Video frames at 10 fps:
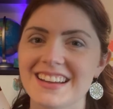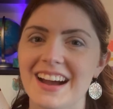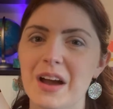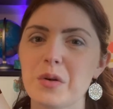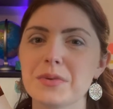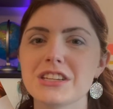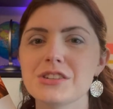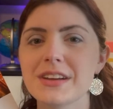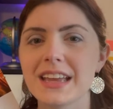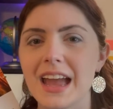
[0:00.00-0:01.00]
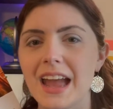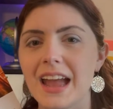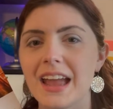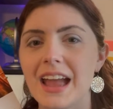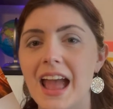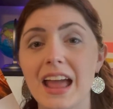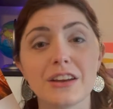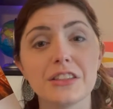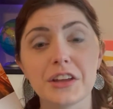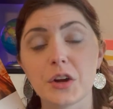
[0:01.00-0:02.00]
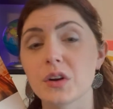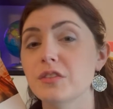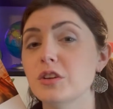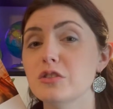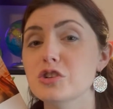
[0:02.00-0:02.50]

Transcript: I will be doing a end of the year review